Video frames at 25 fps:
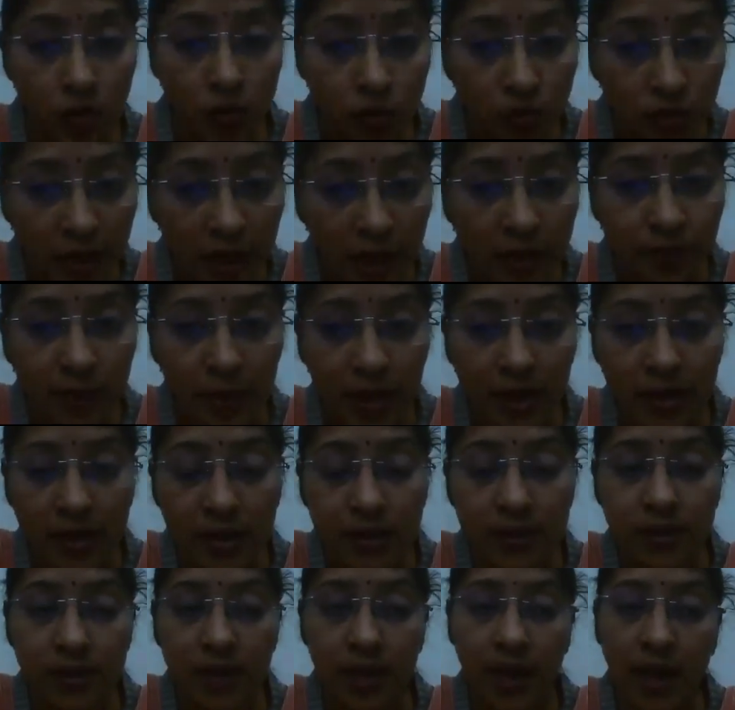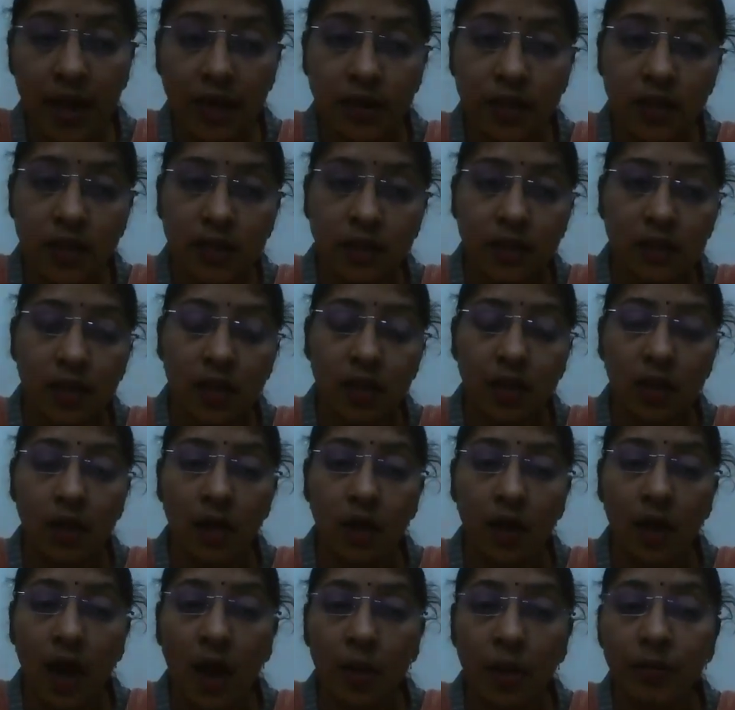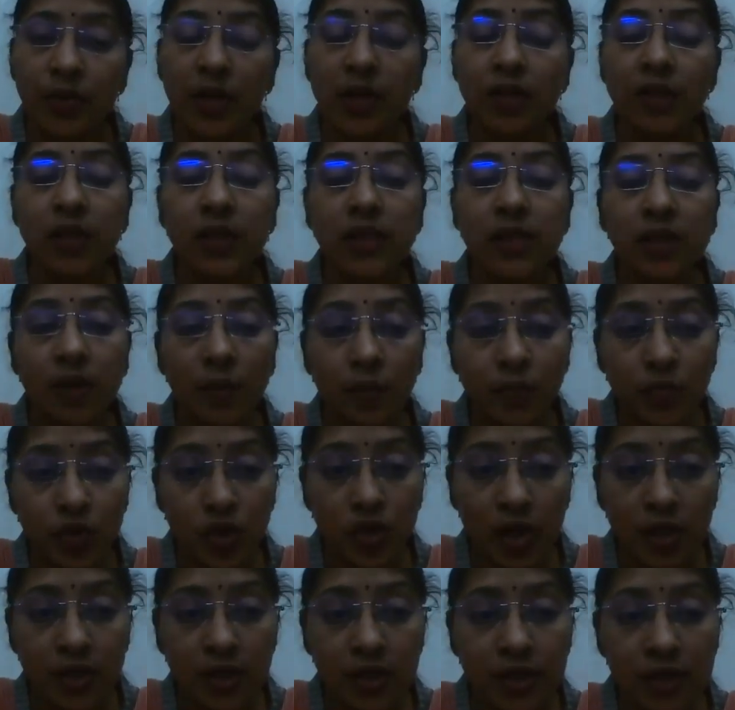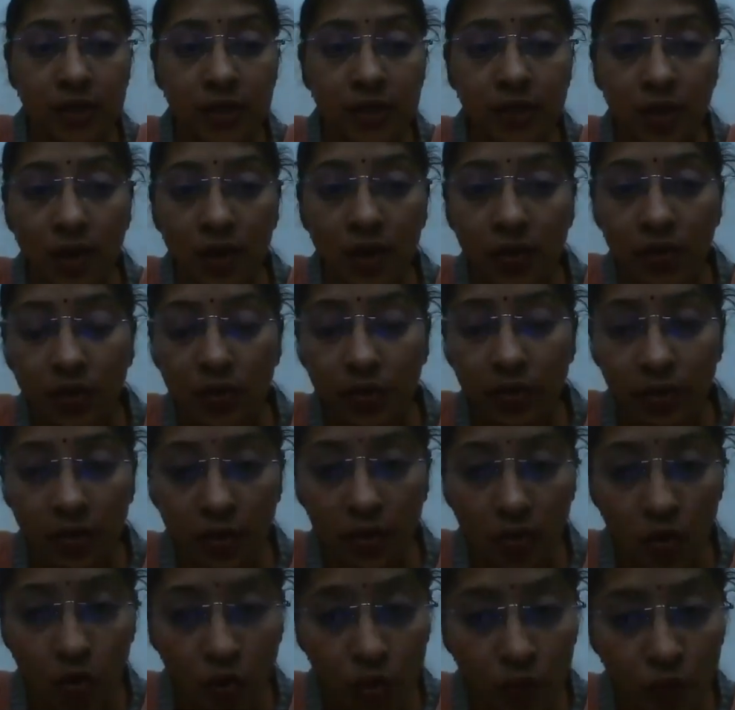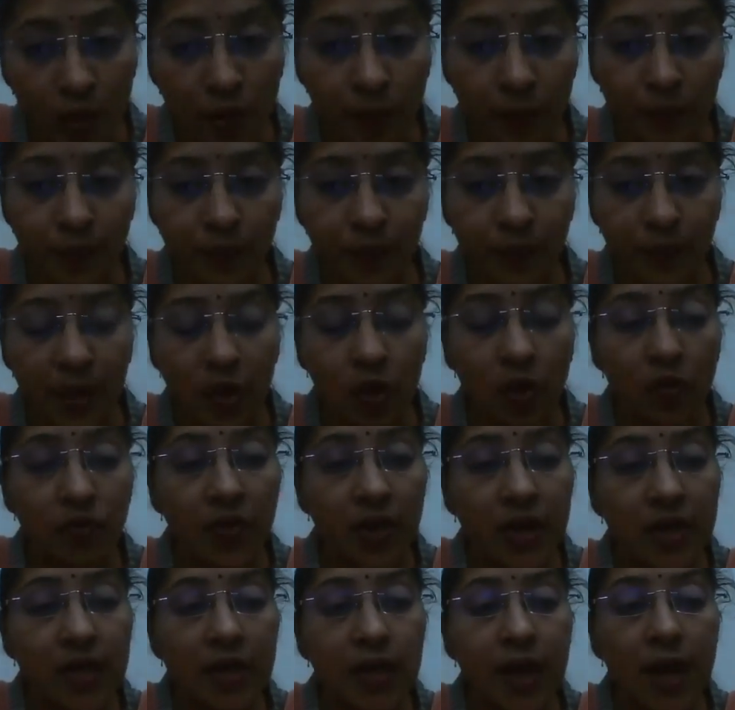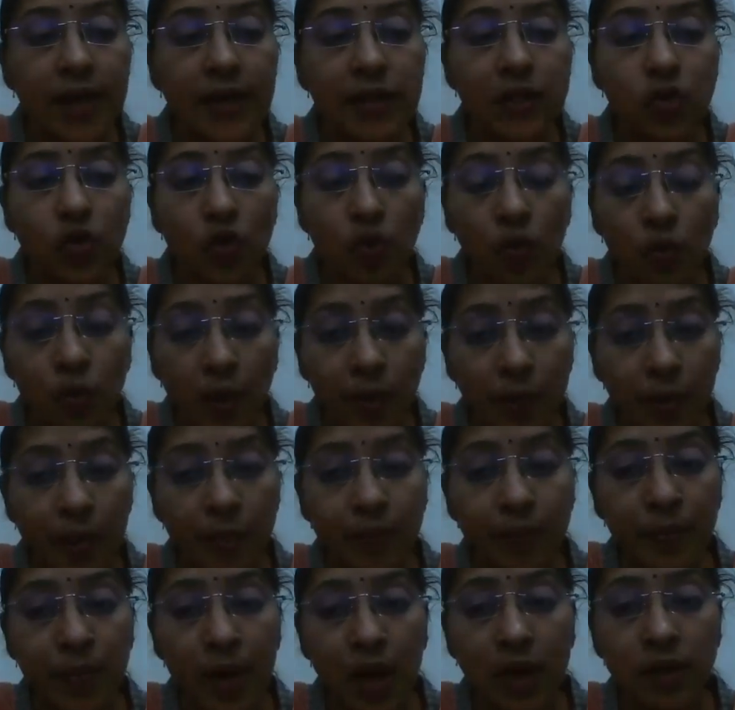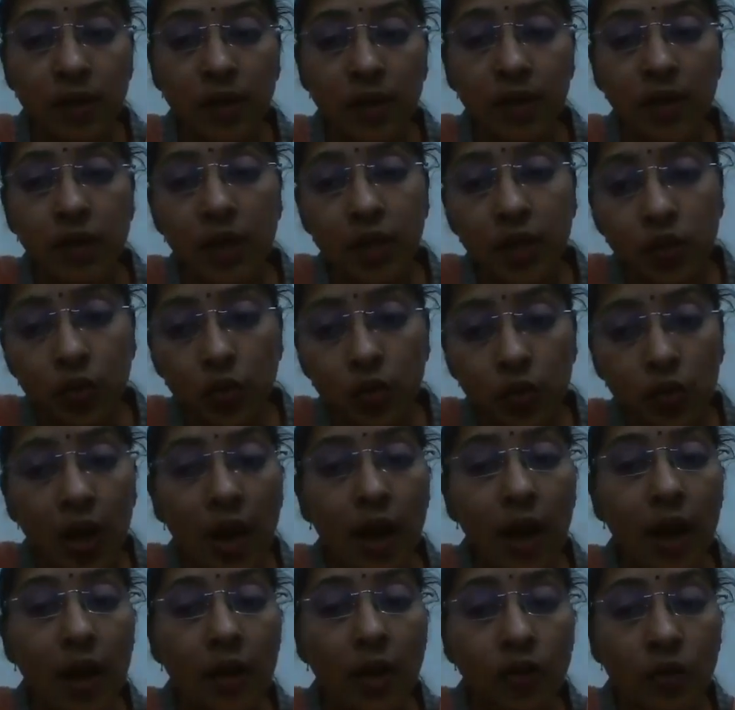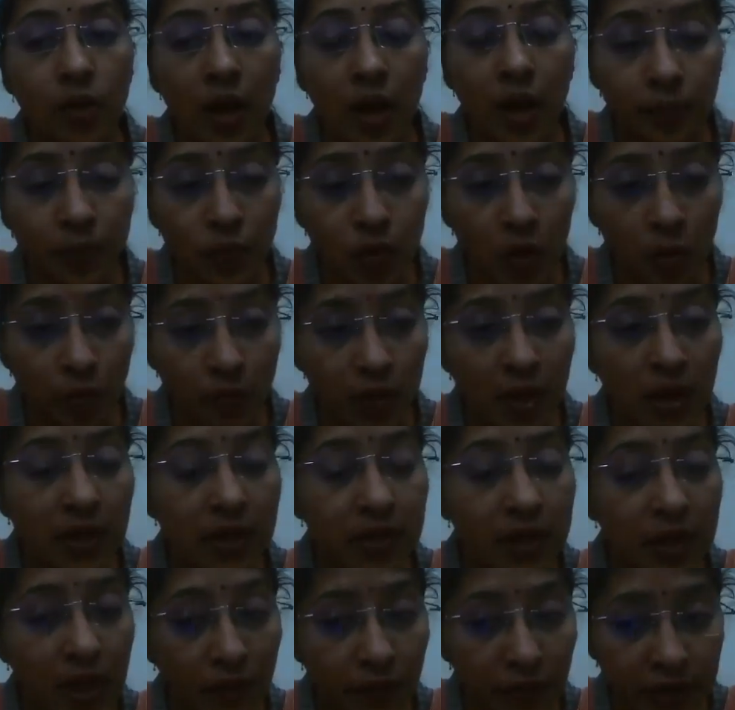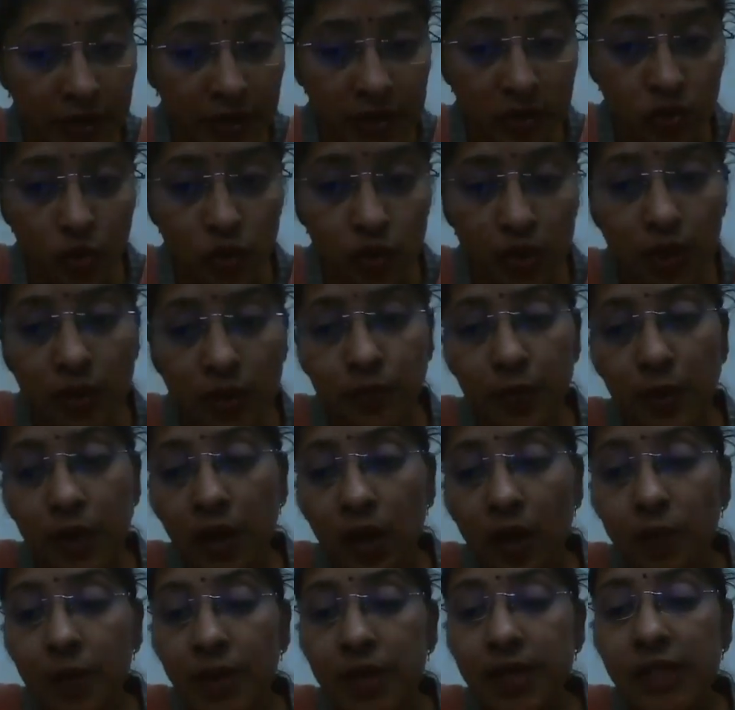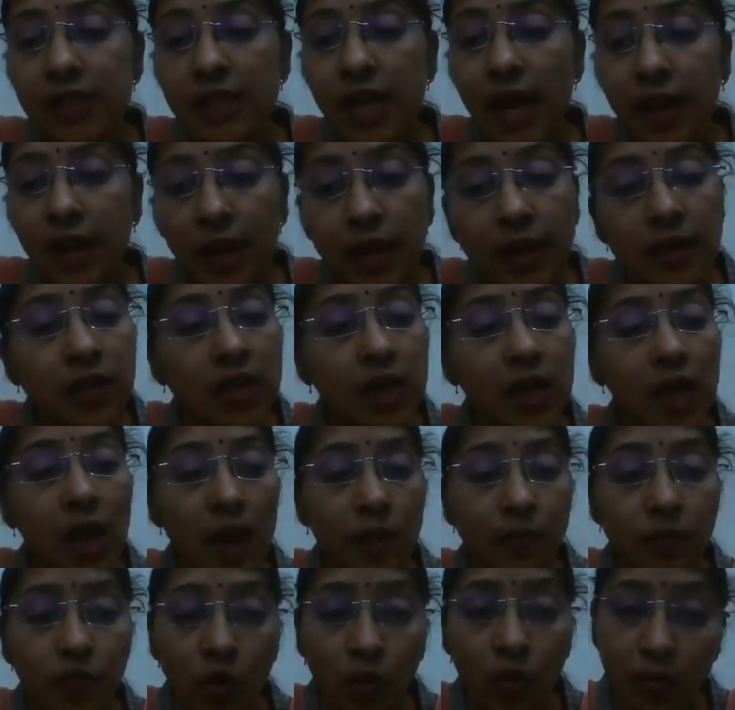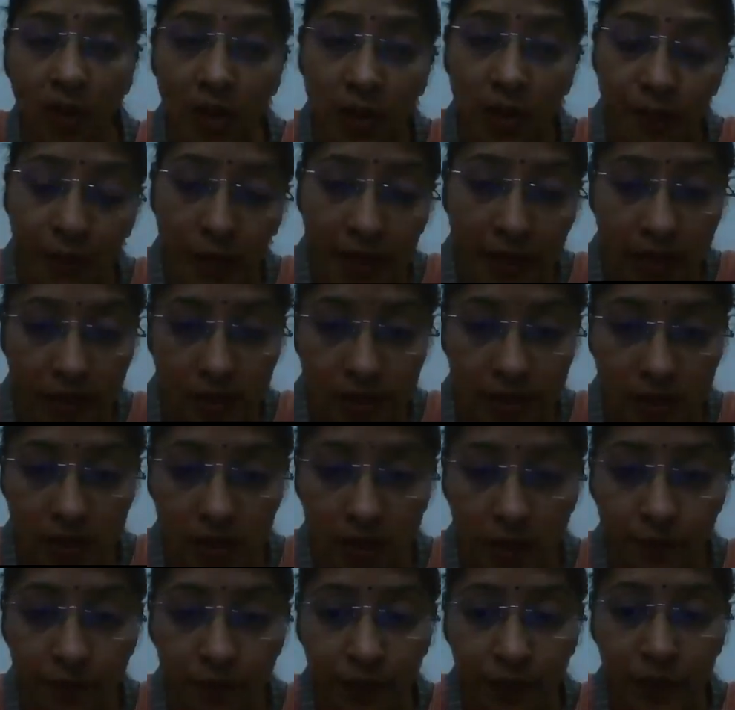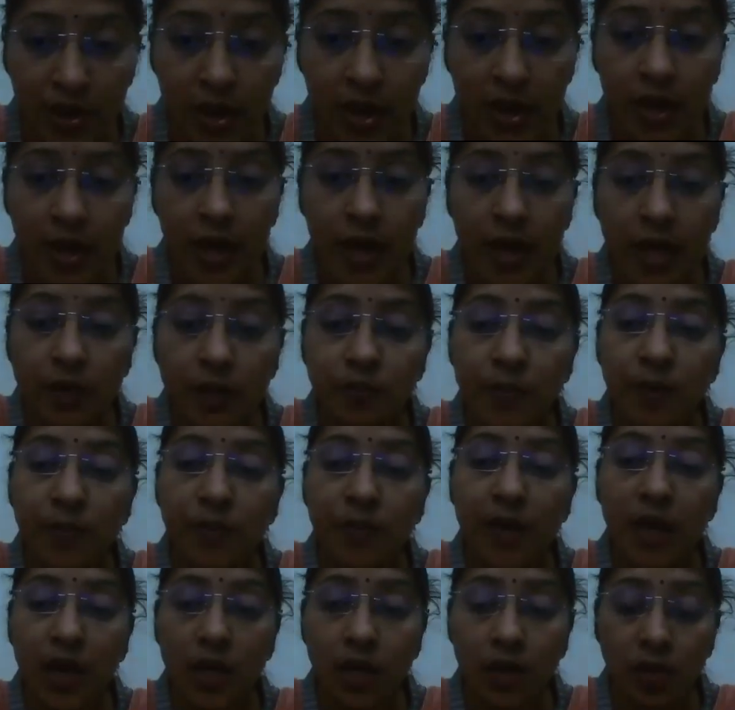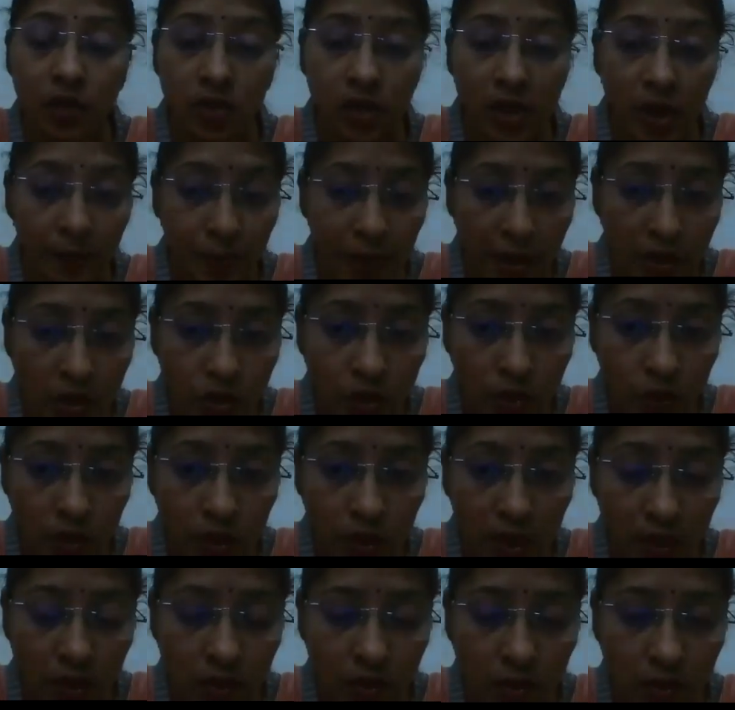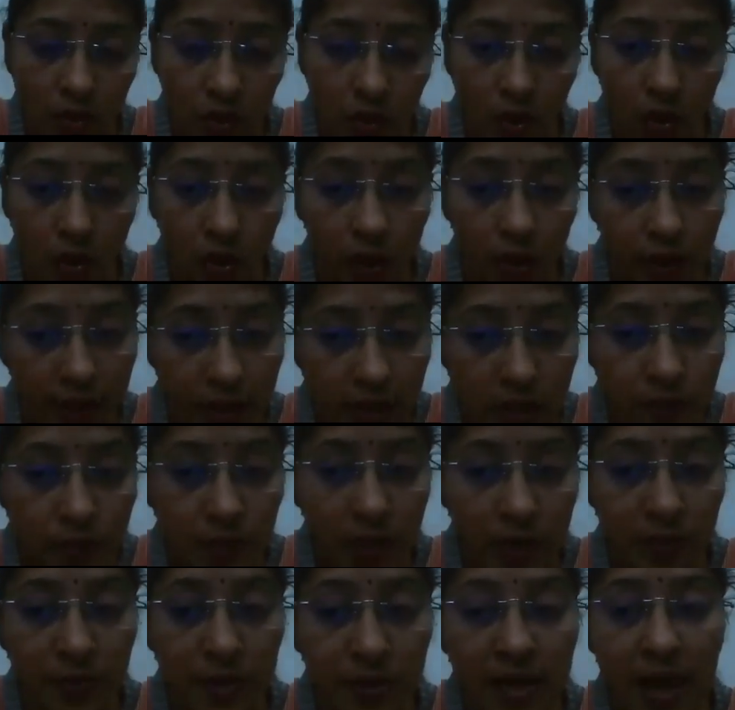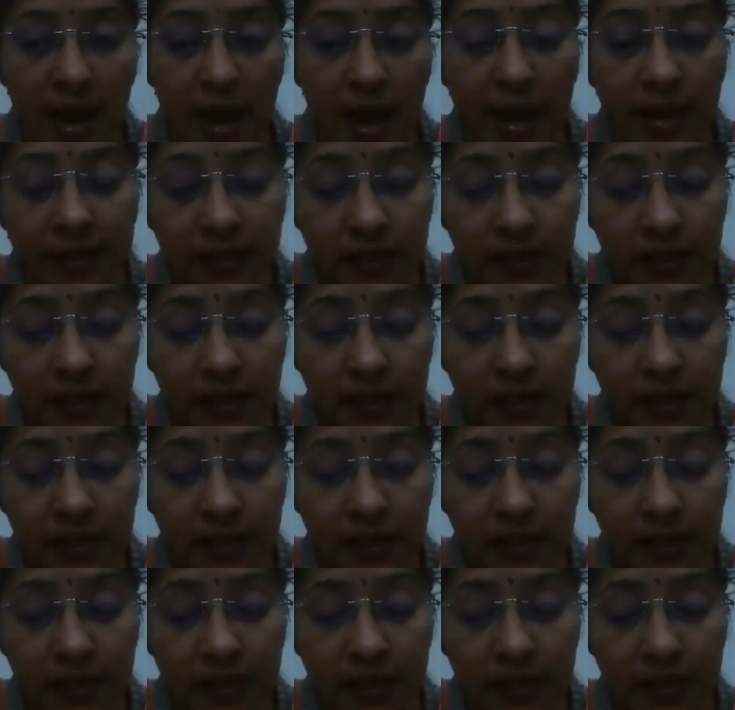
uterine pregnancy, and this after this rupture, this ovum or fertilized ovum implanted into the abdominal cavity, so it becomes a secondary abdominal pregnancy. It may be intraperitoneal or it may be